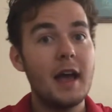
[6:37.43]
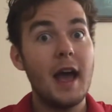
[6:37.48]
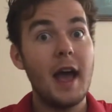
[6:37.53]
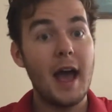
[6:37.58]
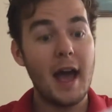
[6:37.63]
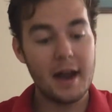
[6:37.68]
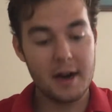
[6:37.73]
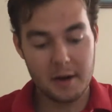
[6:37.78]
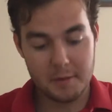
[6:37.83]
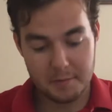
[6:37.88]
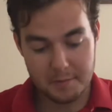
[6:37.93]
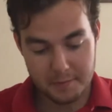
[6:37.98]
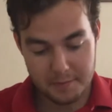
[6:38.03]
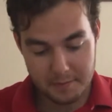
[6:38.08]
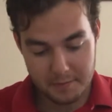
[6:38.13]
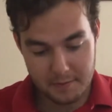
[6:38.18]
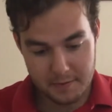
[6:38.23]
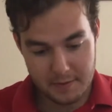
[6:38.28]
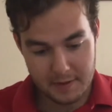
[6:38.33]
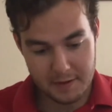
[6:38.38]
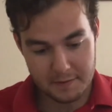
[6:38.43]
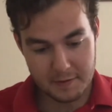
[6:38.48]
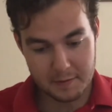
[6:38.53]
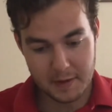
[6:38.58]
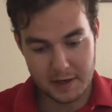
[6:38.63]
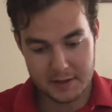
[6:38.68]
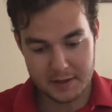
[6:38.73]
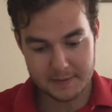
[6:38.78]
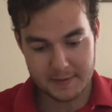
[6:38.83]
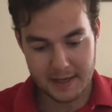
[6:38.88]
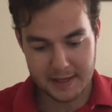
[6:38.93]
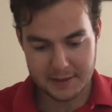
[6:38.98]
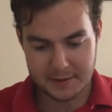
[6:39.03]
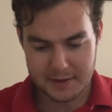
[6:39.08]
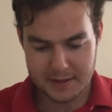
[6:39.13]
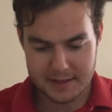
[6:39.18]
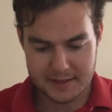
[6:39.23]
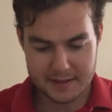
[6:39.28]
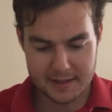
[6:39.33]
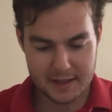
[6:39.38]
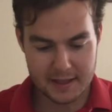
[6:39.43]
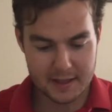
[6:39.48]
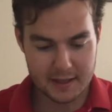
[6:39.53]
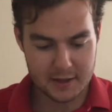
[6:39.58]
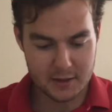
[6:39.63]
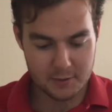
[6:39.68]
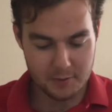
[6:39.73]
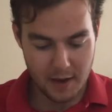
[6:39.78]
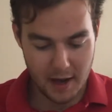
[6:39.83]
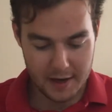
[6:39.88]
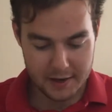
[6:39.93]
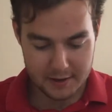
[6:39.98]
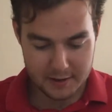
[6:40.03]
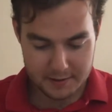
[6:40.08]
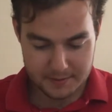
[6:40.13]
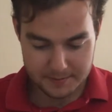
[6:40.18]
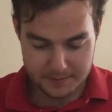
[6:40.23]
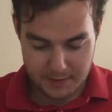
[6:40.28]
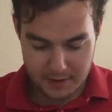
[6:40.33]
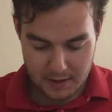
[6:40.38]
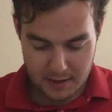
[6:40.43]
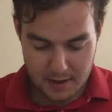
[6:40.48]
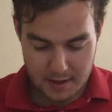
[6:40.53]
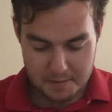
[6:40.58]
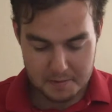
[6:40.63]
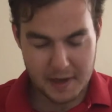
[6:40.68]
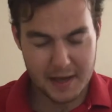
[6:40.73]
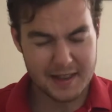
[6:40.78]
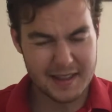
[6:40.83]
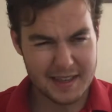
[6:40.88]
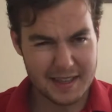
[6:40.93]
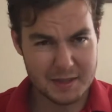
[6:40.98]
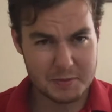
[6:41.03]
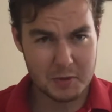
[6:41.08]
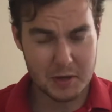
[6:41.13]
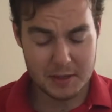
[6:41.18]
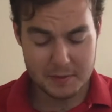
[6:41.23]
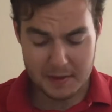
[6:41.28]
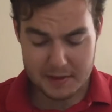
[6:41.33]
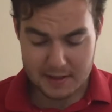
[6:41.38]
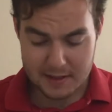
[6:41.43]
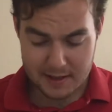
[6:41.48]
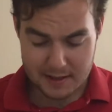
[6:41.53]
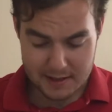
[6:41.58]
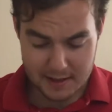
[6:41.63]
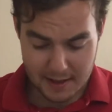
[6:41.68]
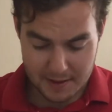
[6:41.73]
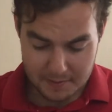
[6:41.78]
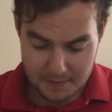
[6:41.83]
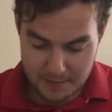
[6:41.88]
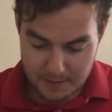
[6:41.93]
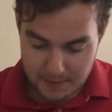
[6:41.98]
at our information manual, this is a Q model, but I think it's pretty much the same.